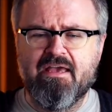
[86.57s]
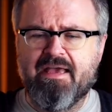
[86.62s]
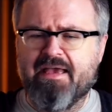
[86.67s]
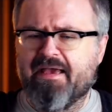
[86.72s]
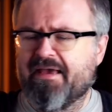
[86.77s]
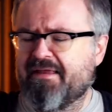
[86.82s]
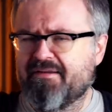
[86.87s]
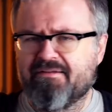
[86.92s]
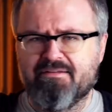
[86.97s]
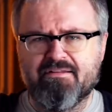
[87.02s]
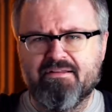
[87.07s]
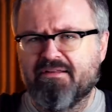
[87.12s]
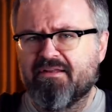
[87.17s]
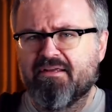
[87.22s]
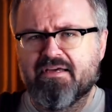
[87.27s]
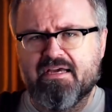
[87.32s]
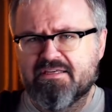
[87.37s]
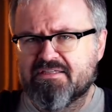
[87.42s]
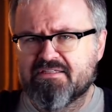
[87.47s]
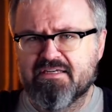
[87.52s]
And
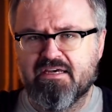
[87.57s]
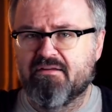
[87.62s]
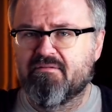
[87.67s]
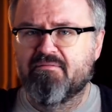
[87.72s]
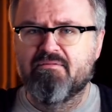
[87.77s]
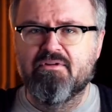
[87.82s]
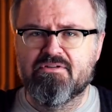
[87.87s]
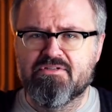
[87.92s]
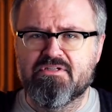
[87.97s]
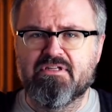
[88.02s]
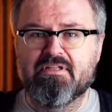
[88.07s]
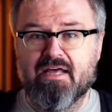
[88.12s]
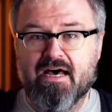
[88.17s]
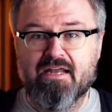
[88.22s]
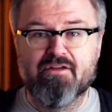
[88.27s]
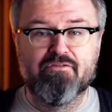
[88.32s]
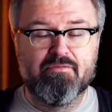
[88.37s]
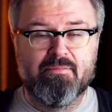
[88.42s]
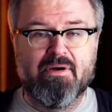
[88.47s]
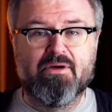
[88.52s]
like I said, there's a
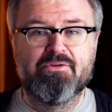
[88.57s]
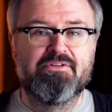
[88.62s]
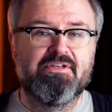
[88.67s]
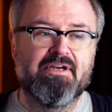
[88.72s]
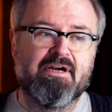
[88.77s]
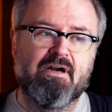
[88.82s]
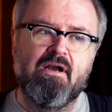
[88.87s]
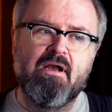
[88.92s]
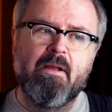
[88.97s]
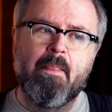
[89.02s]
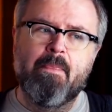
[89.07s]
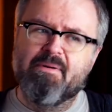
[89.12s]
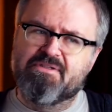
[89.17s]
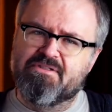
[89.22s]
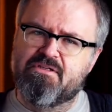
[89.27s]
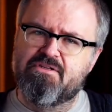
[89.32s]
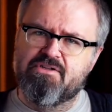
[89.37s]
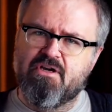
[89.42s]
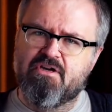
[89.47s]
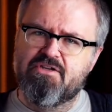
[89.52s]
lot of them out there, but
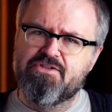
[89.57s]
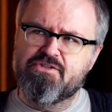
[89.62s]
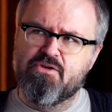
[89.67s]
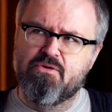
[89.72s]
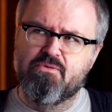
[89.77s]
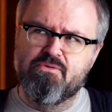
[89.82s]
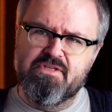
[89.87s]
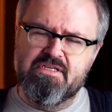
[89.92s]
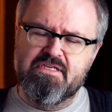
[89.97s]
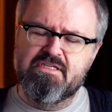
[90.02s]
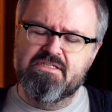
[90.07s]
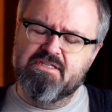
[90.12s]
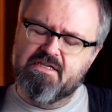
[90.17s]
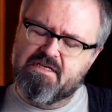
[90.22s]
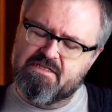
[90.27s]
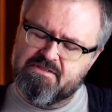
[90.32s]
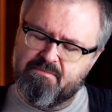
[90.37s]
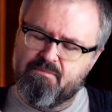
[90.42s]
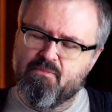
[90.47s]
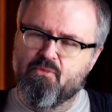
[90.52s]
there's also these
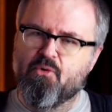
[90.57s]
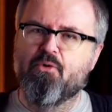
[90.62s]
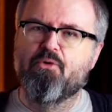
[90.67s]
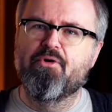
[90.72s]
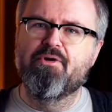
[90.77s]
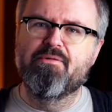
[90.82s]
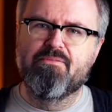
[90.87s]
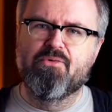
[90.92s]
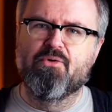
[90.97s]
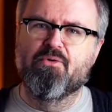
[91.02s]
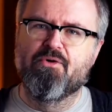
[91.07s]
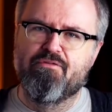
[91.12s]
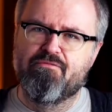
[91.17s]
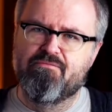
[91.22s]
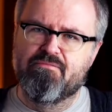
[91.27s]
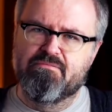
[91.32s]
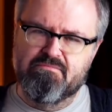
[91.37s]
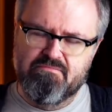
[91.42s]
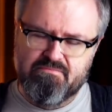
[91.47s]
days more and more